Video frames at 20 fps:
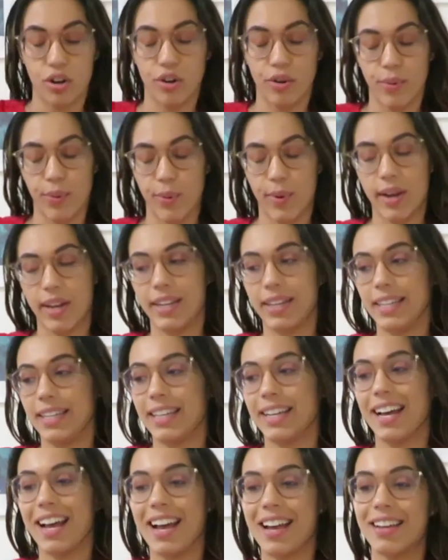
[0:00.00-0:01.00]

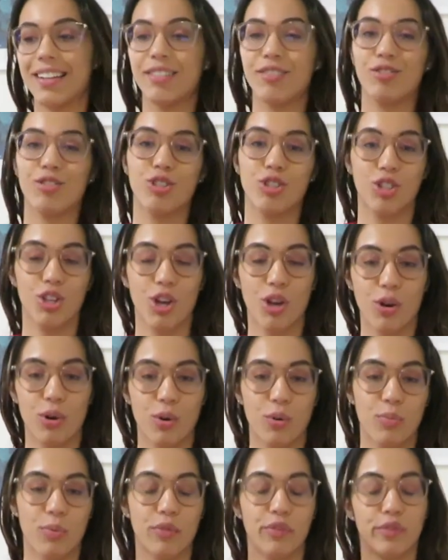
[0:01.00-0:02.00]
Alrighty guys,
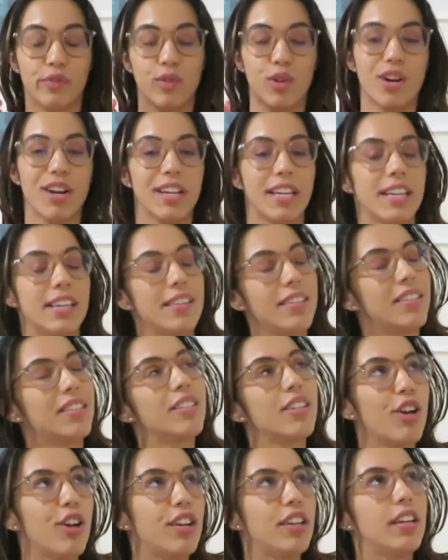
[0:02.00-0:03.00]
so before I get
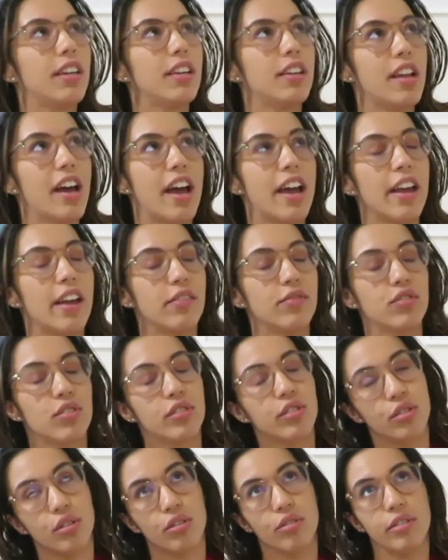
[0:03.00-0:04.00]
started, I have
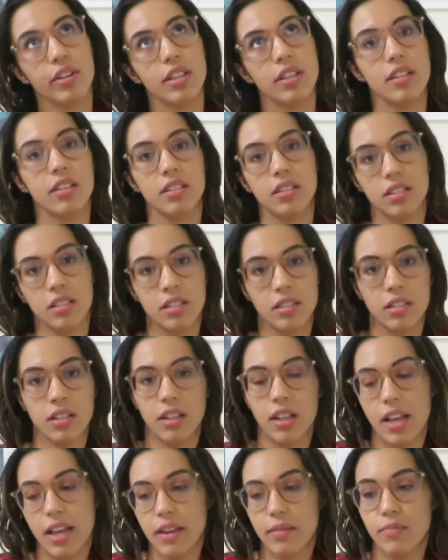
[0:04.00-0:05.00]
to throw in this
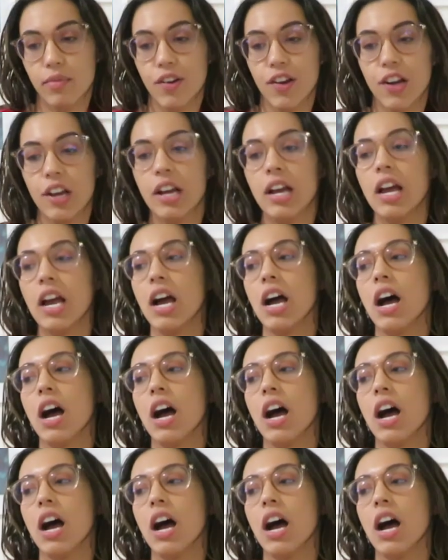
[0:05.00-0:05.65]
disclaimer.